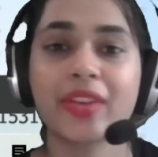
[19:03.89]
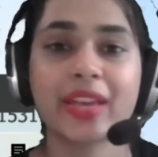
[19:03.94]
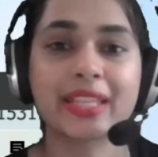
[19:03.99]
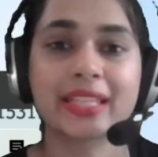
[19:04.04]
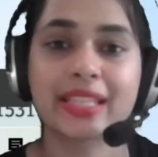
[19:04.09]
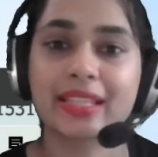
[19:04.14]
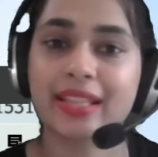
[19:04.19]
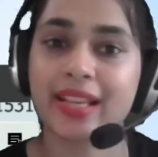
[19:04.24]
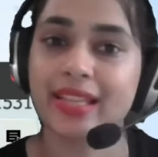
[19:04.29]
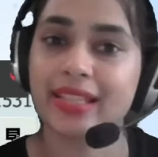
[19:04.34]

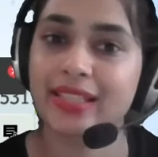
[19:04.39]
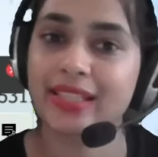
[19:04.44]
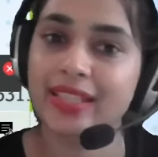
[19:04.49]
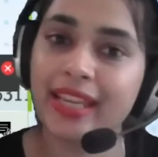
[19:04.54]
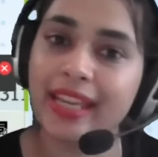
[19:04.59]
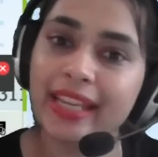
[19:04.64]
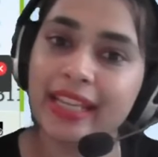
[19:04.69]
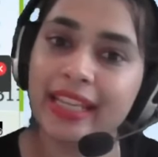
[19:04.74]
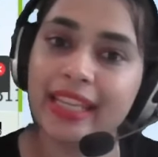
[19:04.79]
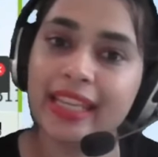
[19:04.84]
exercise
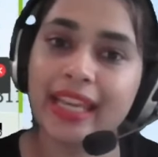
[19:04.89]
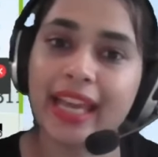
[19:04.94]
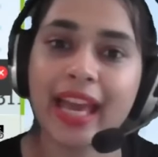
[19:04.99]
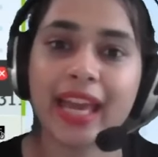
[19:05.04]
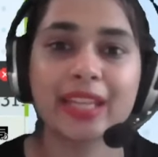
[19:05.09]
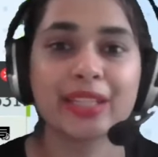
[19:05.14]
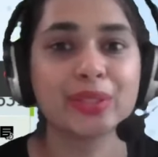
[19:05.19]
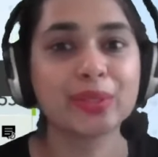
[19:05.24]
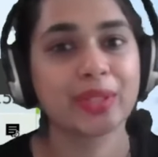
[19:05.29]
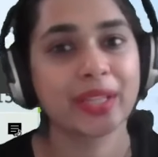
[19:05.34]
daily
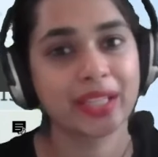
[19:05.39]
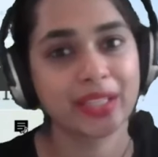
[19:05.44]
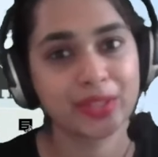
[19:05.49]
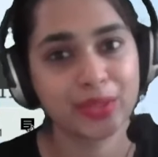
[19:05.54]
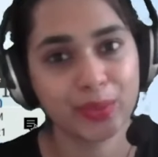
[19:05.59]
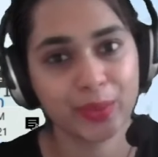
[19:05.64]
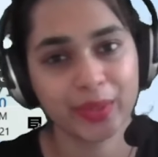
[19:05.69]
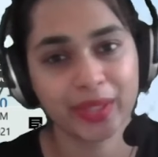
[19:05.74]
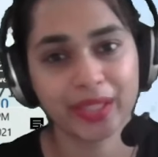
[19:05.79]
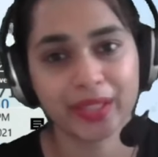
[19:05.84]
and you can
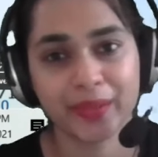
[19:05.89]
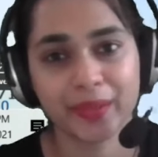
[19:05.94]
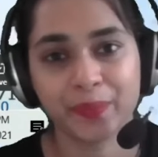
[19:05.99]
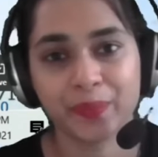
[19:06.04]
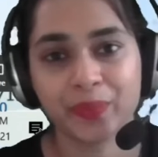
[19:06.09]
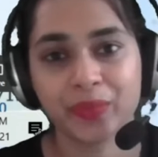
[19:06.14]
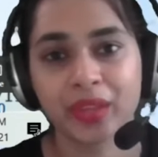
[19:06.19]
do it.